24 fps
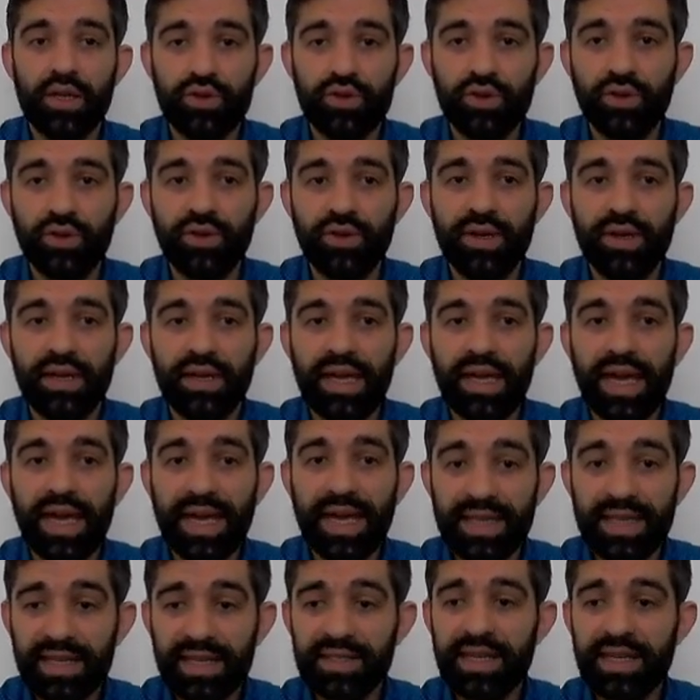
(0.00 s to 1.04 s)
So
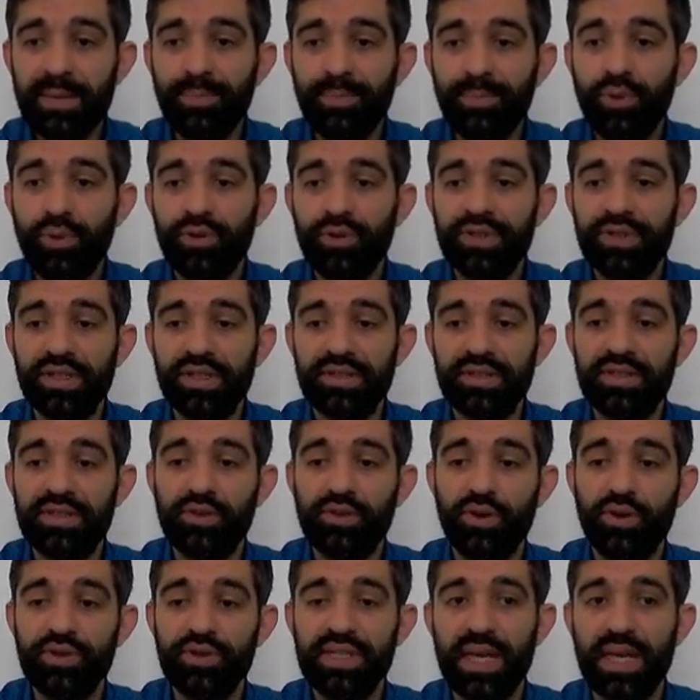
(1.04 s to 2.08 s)
another important
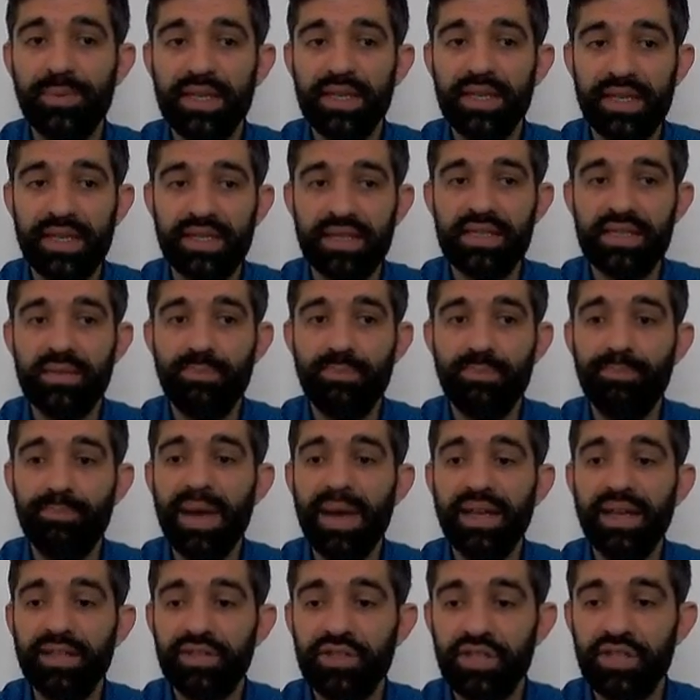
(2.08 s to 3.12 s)
concept is
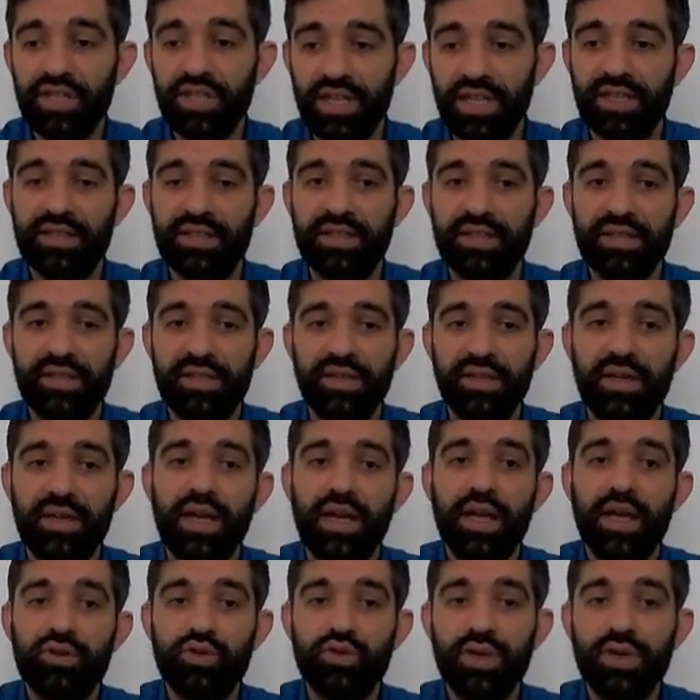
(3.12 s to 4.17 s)
balance sheet.
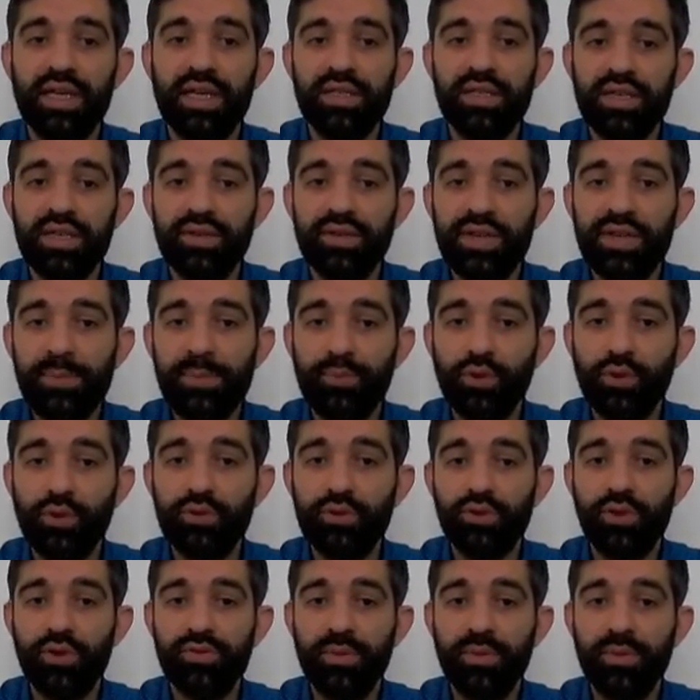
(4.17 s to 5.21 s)
So it's a
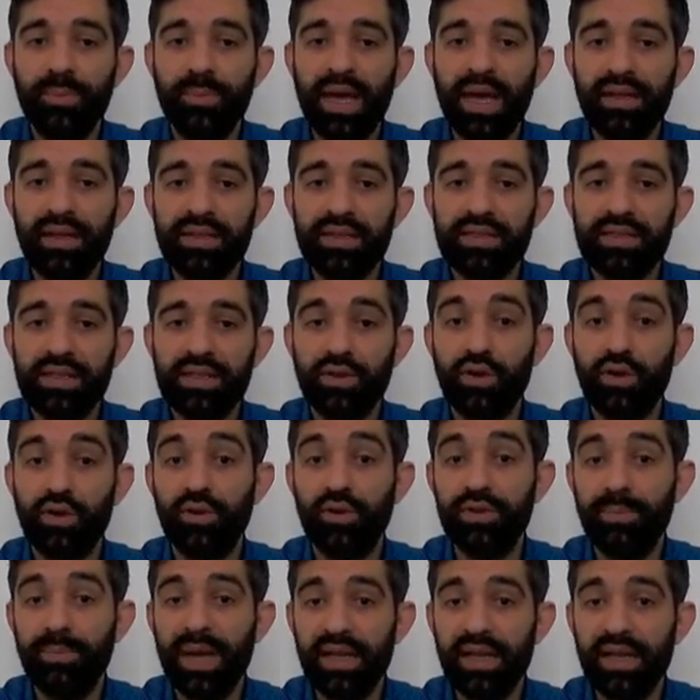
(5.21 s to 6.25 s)
report of
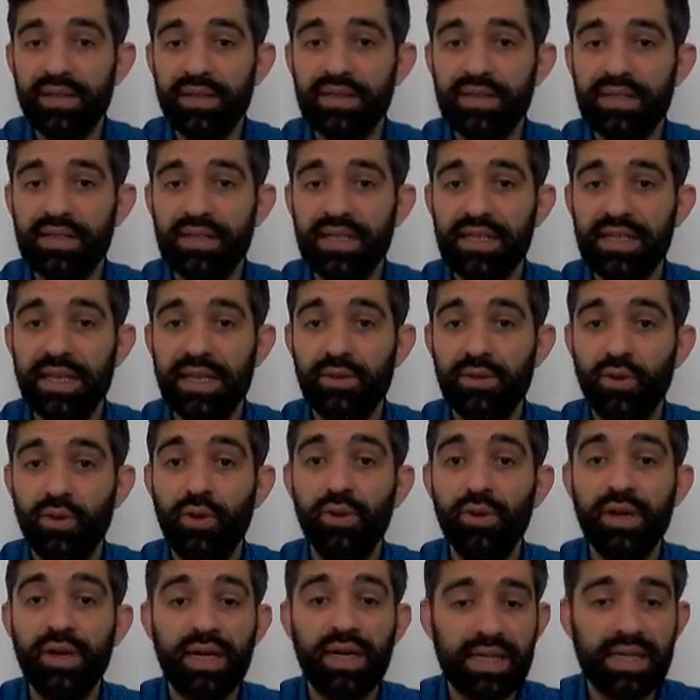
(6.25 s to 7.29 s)
the balances in
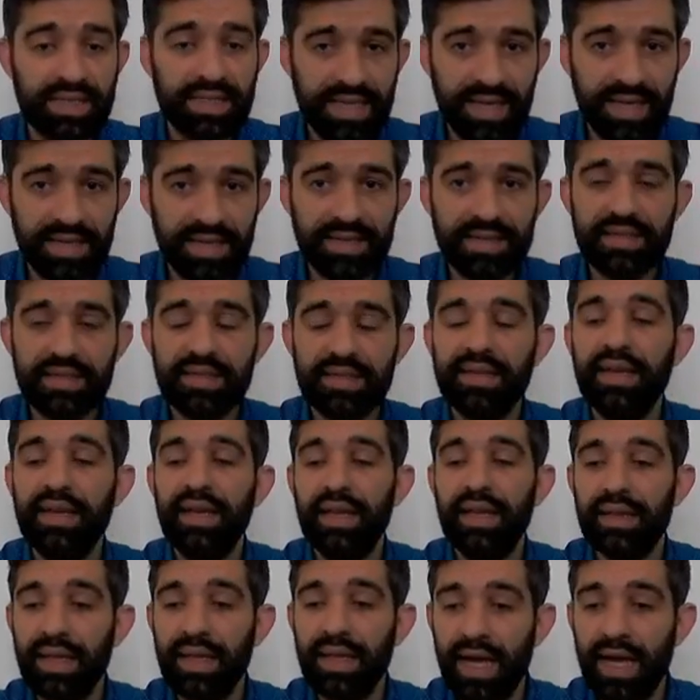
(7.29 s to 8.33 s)
all assets,
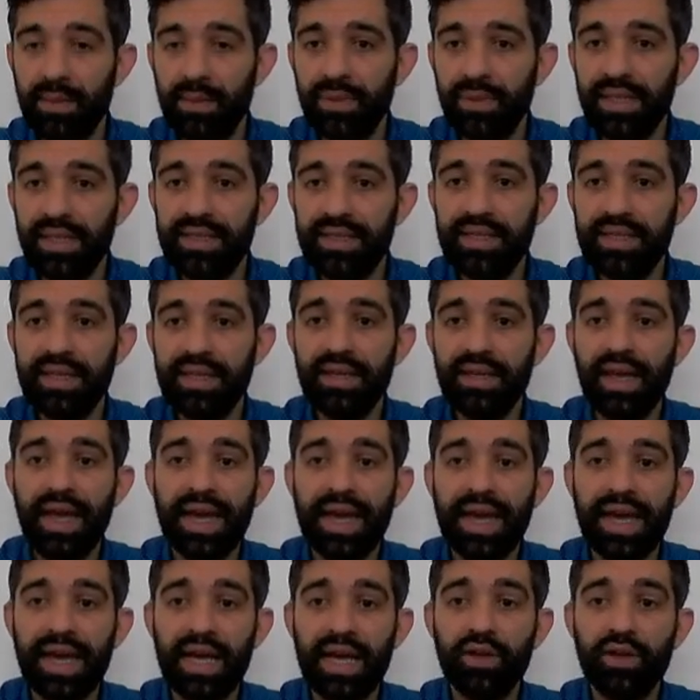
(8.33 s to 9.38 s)
liability,
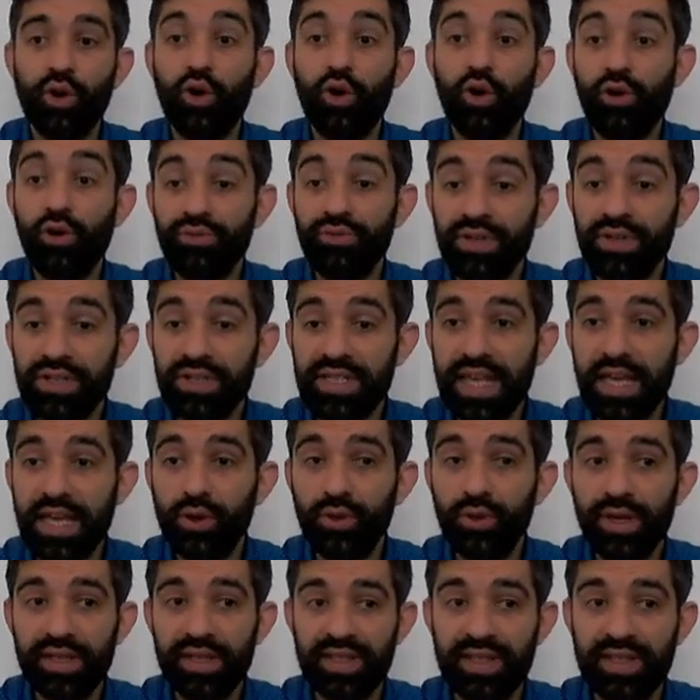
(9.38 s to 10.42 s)
and owner's
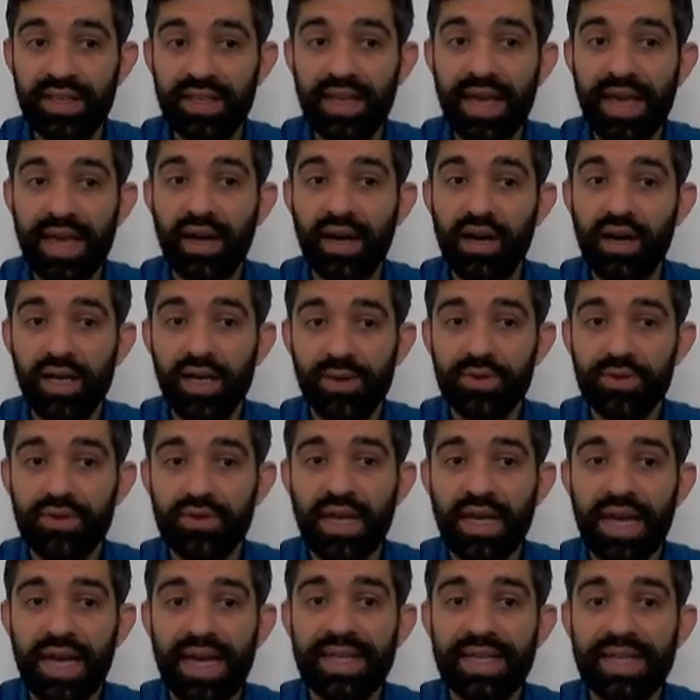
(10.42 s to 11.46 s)
equity
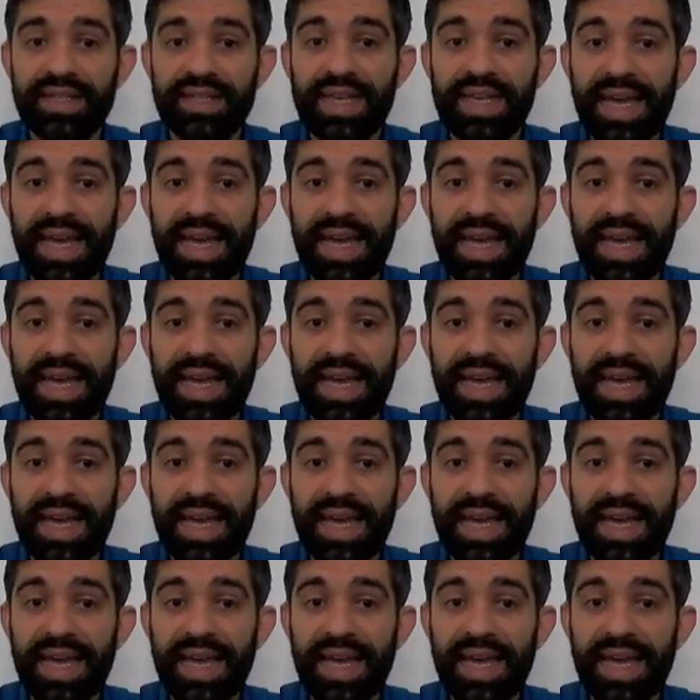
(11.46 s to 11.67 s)
accounts at